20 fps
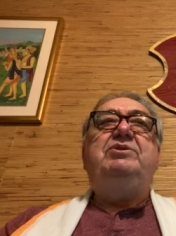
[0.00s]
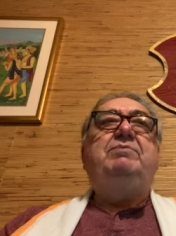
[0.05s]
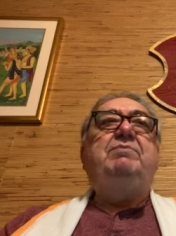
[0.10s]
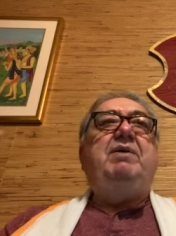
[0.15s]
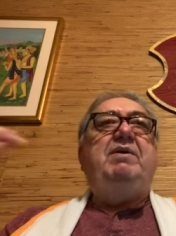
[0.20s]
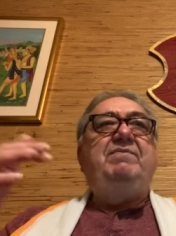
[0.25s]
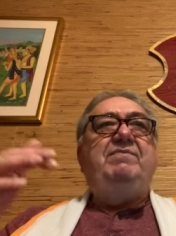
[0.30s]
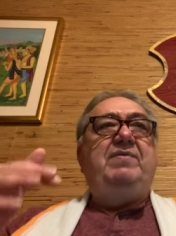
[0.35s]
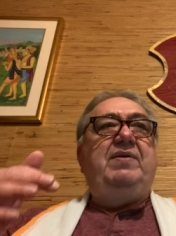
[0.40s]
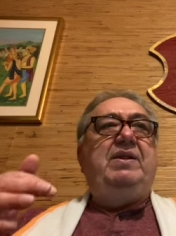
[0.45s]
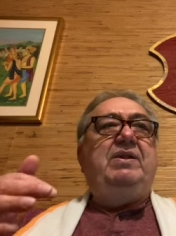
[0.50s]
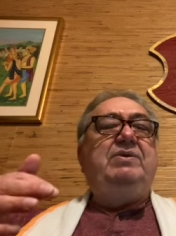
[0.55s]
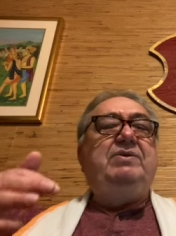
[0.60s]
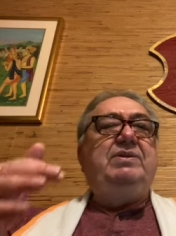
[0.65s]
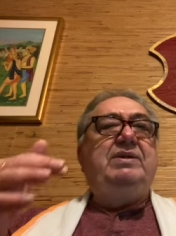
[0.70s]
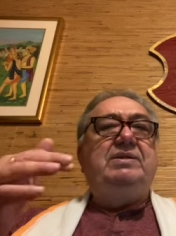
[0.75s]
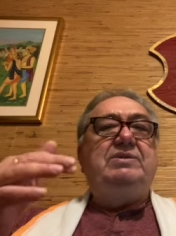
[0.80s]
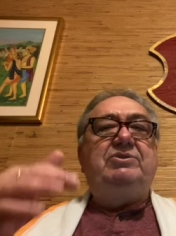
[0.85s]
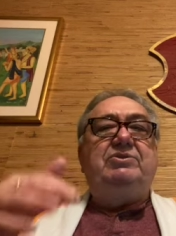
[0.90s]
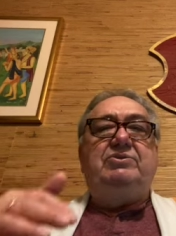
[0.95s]
by following the
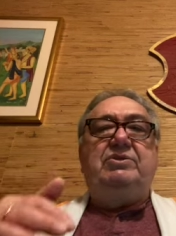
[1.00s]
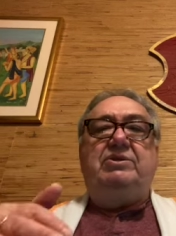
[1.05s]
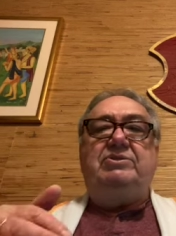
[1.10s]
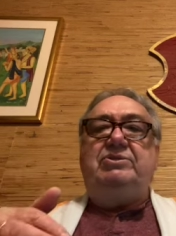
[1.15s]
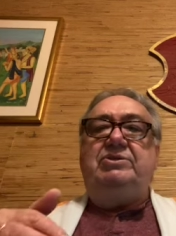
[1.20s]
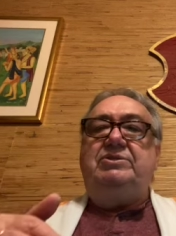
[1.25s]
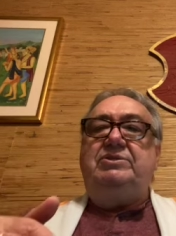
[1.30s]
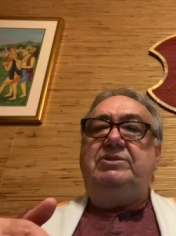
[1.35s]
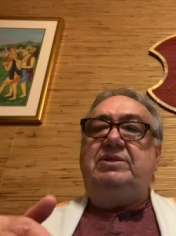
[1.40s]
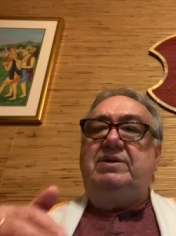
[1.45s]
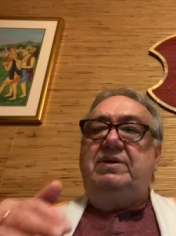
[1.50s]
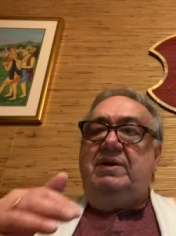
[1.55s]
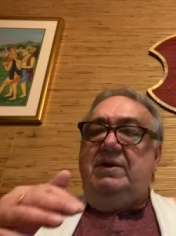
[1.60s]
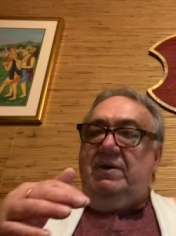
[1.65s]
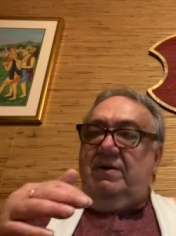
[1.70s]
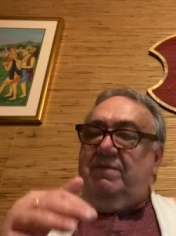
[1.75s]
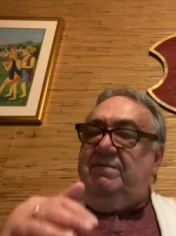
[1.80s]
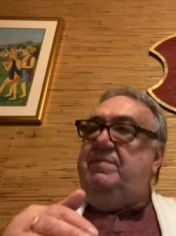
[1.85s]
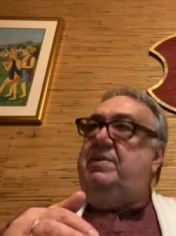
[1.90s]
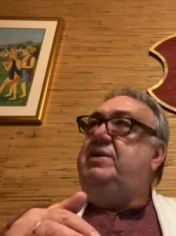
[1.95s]
instructions
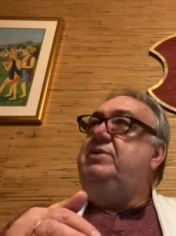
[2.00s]
of my